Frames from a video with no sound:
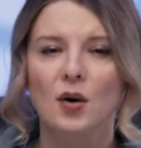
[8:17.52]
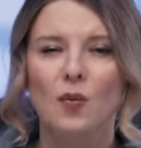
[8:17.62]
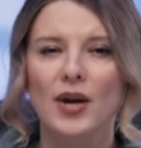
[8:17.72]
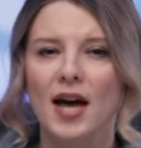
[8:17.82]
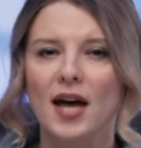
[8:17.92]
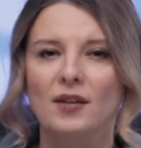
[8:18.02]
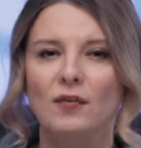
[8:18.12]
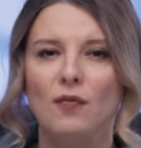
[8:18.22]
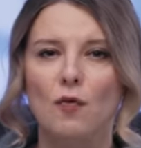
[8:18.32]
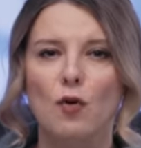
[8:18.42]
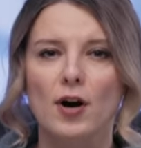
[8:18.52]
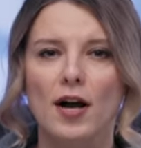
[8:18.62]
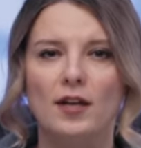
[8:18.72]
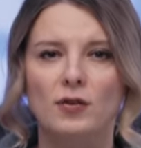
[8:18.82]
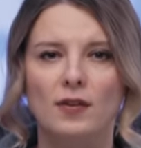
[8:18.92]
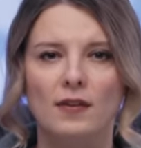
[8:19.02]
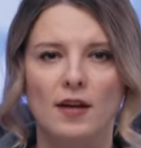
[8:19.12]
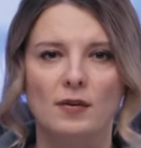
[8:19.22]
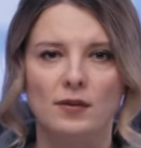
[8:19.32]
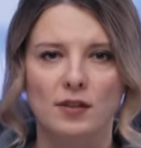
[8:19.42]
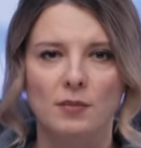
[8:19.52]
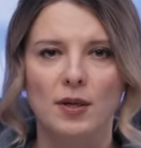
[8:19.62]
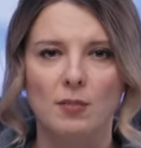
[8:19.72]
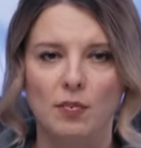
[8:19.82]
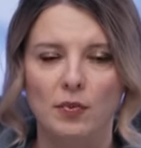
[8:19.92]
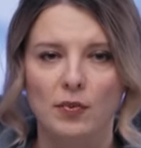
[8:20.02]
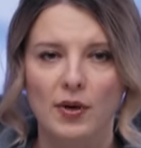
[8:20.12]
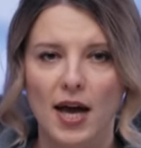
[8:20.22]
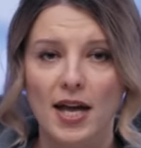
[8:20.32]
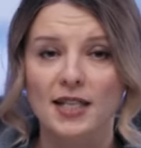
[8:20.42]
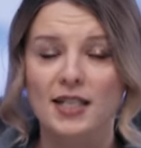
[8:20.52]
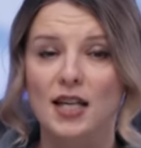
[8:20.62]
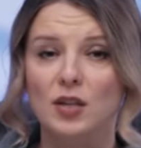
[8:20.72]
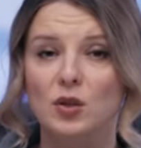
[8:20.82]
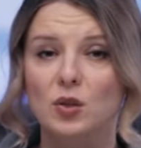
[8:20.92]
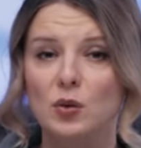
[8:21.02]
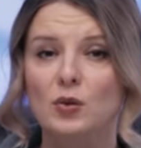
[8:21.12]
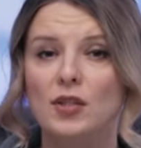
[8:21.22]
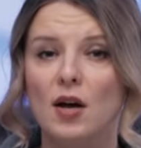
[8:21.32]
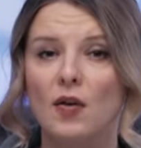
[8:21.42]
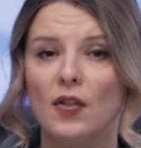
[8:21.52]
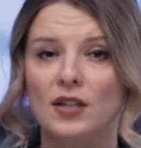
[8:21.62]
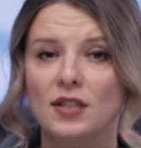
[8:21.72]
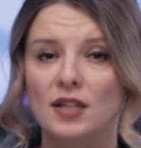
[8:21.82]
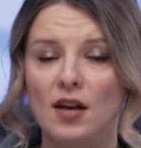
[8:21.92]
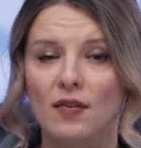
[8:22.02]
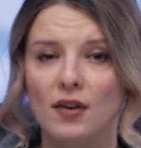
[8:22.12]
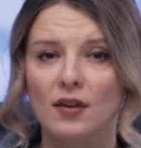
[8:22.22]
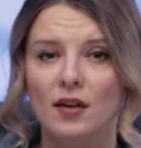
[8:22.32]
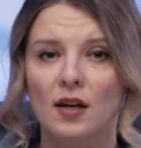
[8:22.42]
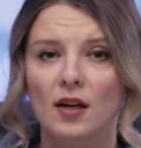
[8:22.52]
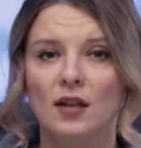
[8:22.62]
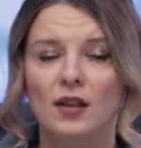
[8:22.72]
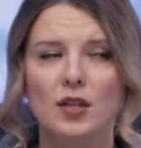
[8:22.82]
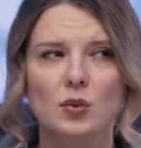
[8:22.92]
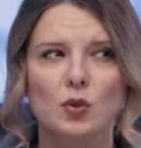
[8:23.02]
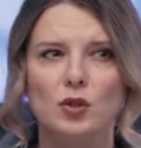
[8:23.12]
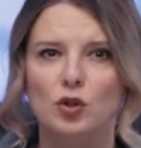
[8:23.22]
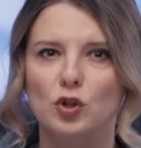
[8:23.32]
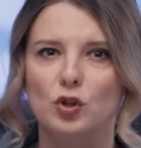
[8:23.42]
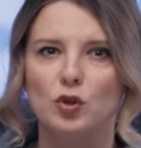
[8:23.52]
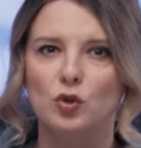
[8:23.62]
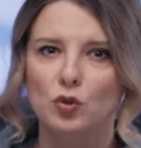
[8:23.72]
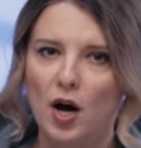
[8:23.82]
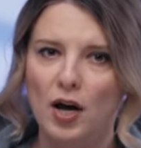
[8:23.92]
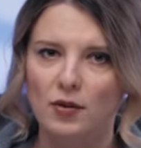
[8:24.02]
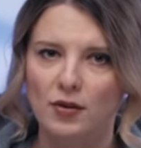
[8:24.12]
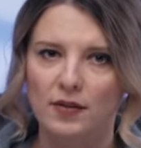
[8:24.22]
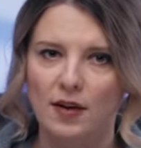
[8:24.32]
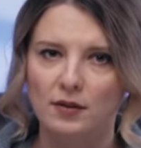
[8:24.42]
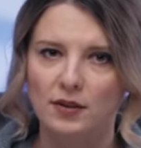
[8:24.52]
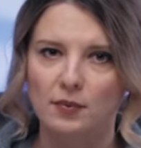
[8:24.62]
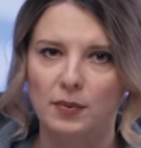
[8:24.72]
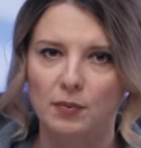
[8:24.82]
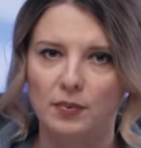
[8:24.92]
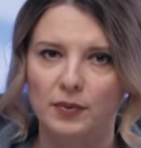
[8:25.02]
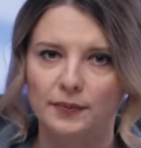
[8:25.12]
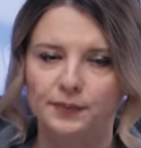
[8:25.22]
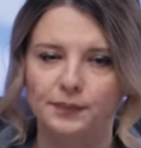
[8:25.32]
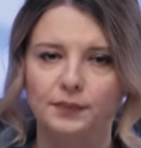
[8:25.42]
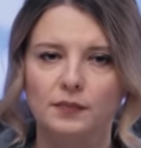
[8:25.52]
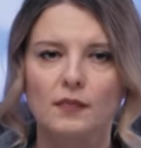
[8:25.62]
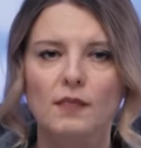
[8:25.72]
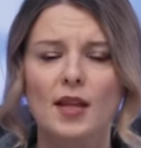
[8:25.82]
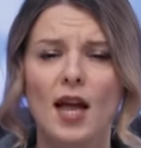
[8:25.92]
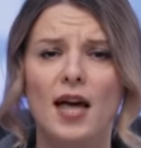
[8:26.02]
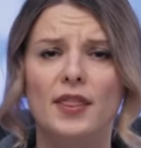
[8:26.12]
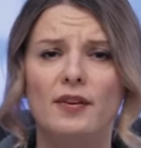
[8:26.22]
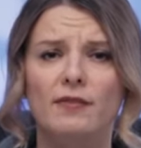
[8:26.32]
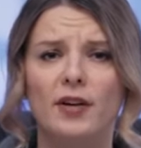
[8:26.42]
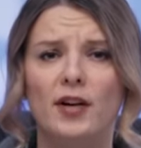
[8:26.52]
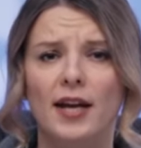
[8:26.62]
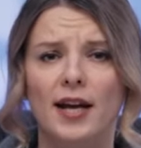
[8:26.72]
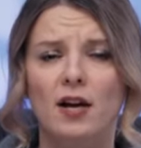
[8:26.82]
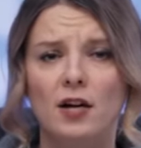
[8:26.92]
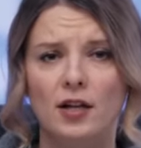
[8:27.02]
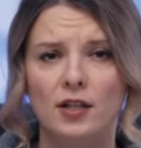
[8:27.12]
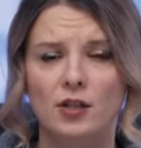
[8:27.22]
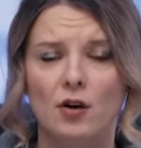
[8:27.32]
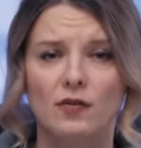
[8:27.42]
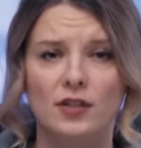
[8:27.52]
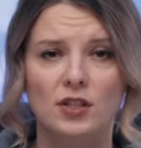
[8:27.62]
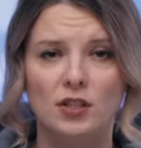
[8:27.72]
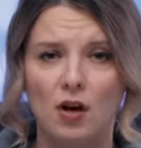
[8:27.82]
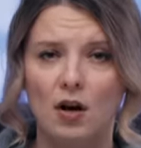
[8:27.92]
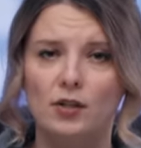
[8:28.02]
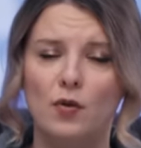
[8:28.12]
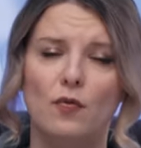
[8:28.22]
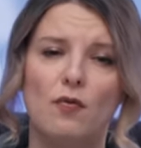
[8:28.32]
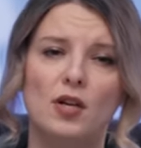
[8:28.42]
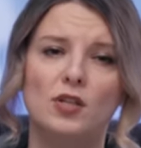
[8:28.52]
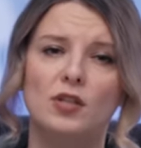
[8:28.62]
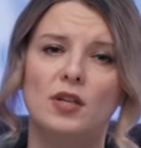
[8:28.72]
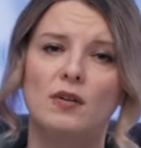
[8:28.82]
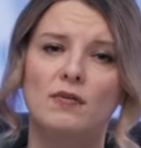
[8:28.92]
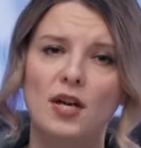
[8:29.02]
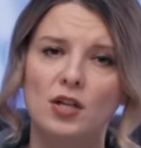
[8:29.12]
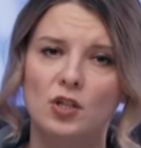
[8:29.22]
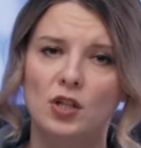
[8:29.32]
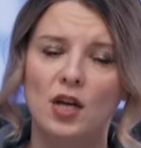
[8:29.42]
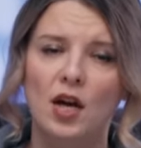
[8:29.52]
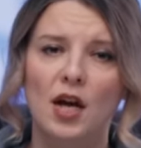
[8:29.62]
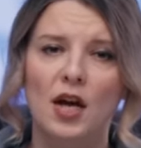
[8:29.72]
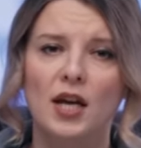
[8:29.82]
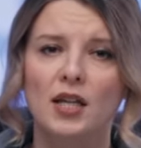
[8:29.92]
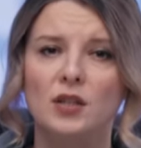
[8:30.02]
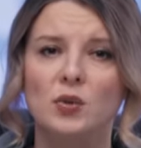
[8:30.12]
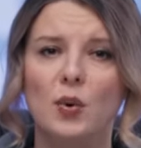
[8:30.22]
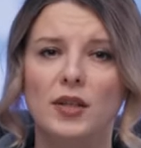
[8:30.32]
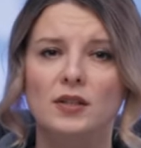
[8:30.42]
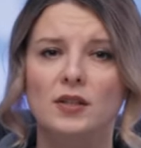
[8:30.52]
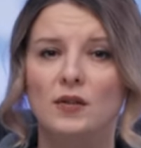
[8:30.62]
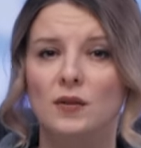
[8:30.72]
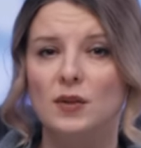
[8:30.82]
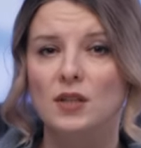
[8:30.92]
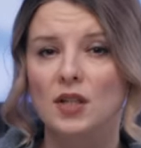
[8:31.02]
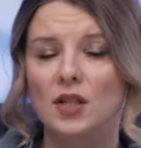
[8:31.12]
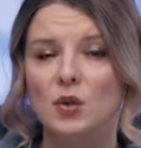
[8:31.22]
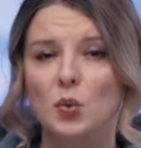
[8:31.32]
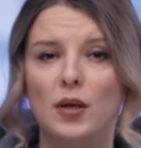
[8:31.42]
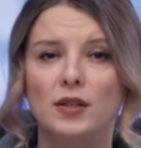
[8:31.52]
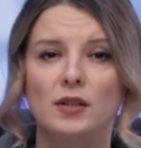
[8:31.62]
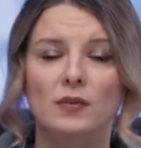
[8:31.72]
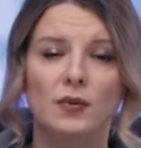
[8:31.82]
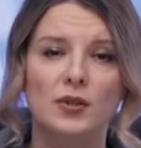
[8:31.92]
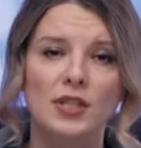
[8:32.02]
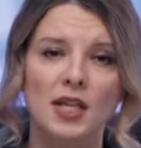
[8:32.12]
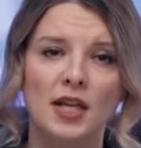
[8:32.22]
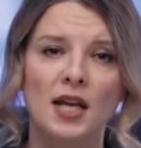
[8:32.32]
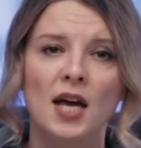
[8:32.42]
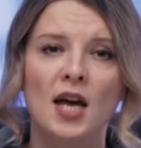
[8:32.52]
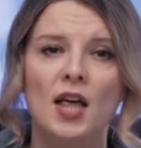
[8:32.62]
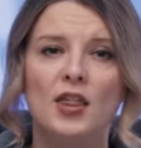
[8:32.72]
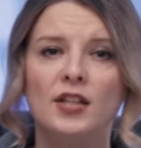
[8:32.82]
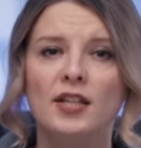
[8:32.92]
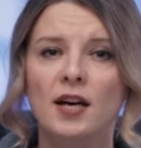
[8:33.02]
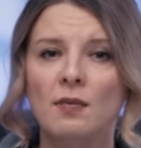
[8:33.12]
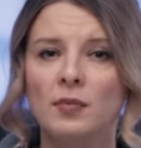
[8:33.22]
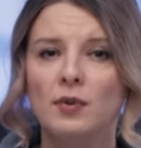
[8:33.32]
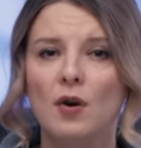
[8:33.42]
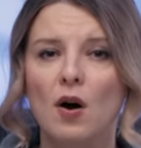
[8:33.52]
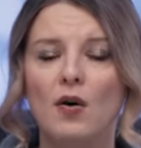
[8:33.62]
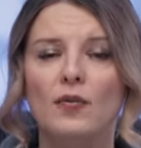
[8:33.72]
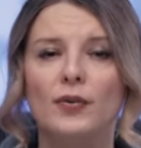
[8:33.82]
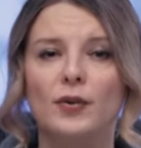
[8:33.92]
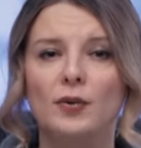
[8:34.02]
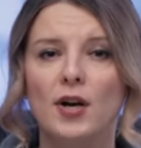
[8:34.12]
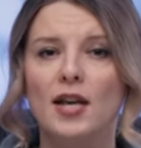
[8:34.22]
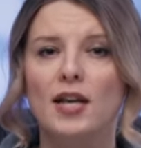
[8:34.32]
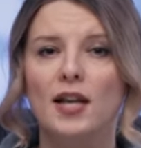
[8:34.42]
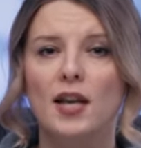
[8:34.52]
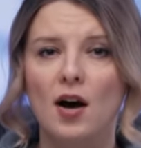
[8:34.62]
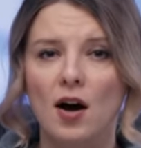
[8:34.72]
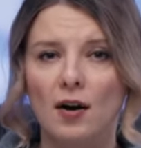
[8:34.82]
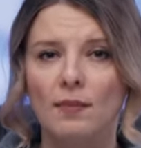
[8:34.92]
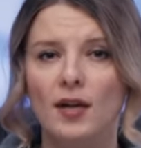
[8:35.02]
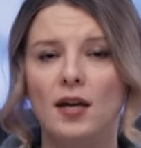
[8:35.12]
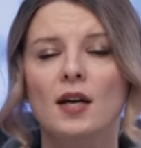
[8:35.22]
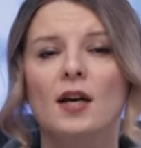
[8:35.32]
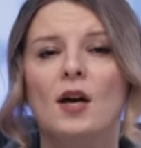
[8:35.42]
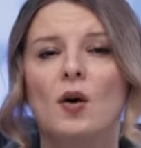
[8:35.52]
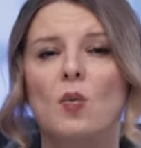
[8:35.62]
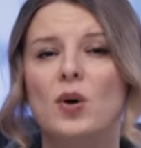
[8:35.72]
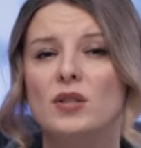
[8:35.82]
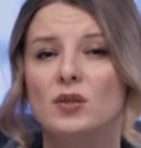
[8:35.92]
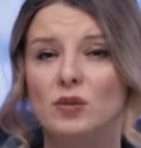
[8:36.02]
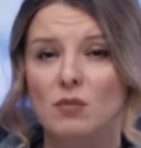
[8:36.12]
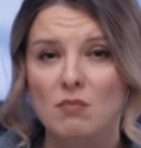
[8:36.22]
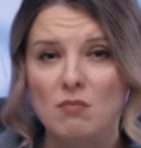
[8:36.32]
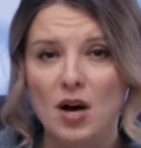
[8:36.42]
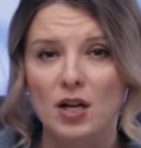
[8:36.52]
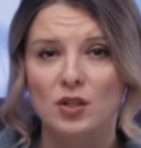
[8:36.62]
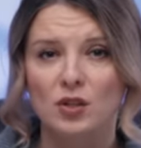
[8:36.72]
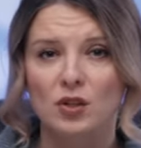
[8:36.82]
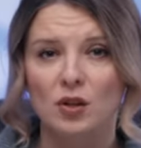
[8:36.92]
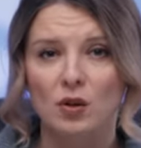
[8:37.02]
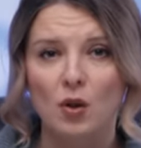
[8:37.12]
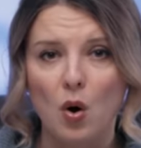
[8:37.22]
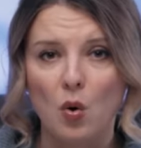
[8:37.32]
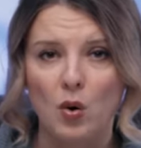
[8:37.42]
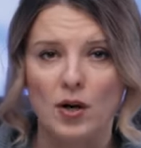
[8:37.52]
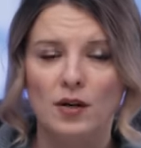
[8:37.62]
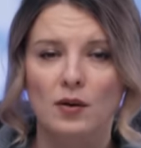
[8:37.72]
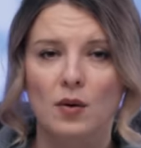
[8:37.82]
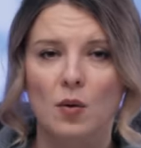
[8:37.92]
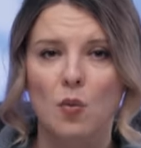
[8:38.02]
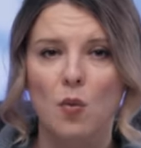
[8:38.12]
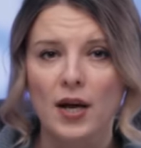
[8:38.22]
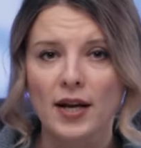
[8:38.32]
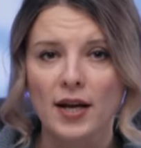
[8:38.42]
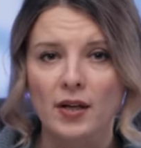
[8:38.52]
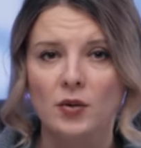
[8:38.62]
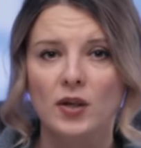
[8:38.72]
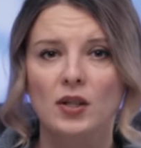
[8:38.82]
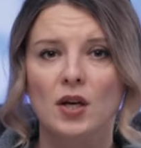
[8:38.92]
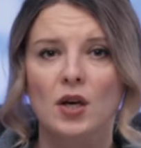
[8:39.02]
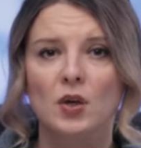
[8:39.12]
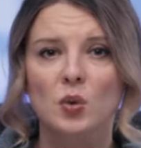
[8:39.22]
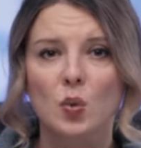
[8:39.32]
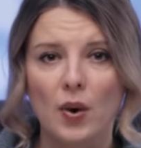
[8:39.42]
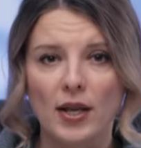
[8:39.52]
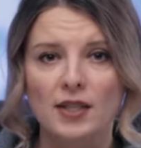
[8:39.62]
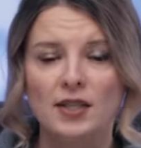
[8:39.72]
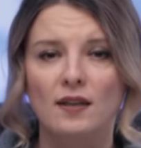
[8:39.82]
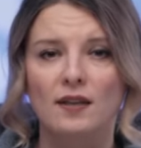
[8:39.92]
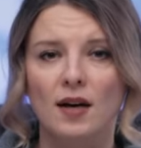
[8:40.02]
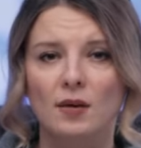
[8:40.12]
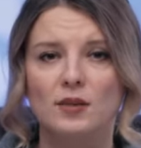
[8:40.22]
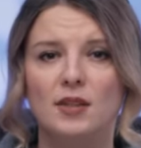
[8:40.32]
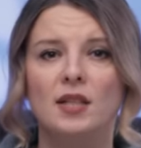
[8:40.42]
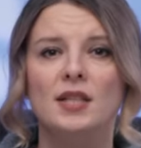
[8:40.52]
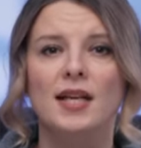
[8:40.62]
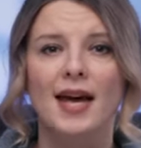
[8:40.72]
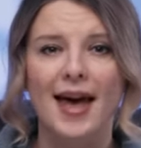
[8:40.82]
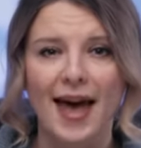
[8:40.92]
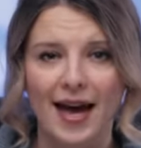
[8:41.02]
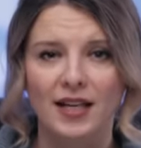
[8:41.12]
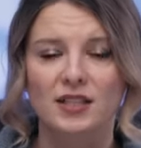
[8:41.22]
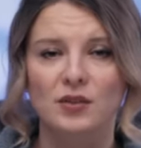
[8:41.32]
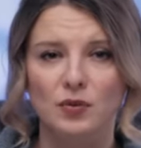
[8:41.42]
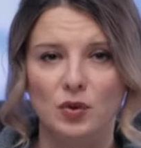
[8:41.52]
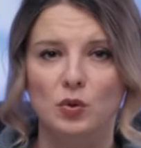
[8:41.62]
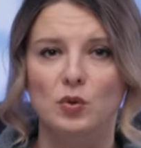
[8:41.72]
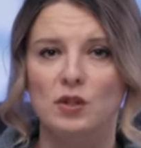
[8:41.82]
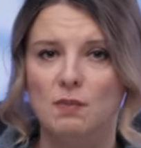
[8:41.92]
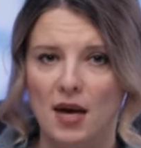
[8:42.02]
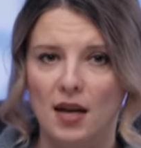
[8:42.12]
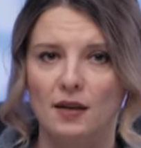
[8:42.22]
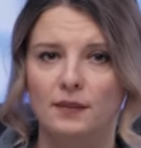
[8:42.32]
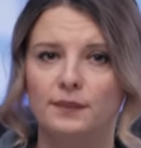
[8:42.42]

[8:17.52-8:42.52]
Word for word: we had 400,000 people and in 2007 this was just 200,000 people at the very urge of the start of Russian invasion in 2013-2014, the number of Ukrainian army was much lower, 120,000 active duty men.